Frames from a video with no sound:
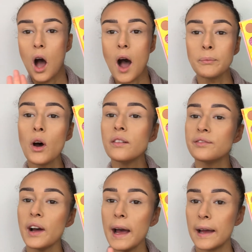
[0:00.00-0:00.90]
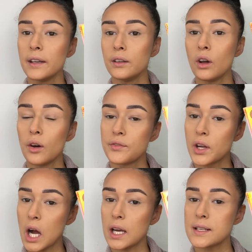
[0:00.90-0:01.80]
not a fan of
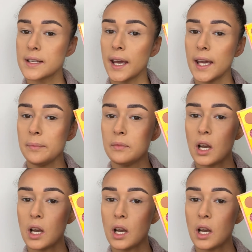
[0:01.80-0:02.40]
the colour scheme.